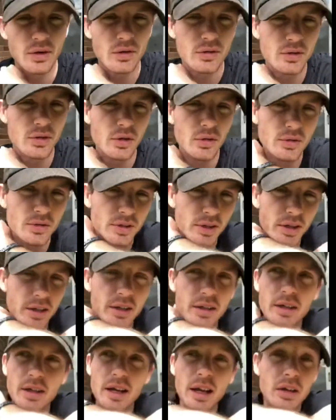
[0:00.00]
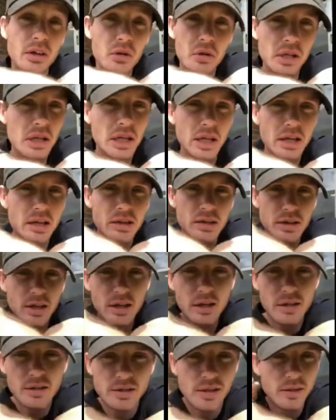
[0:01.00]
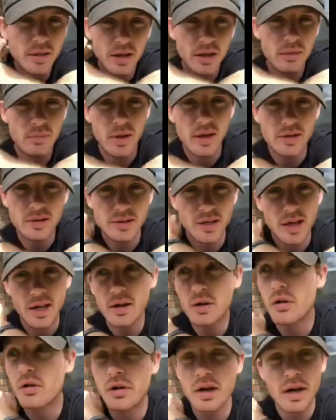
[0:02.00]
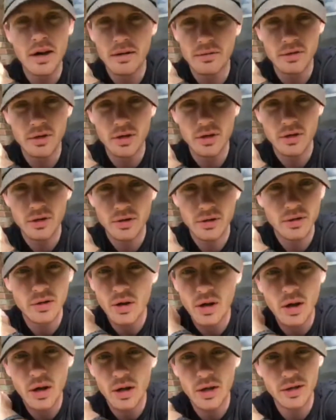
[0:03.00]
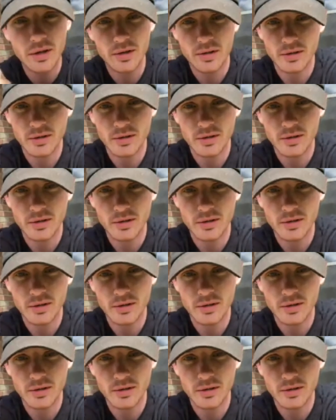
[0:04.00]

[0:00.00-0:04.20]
So it's like, and I don't get any synthetic medicine at all, ever. None.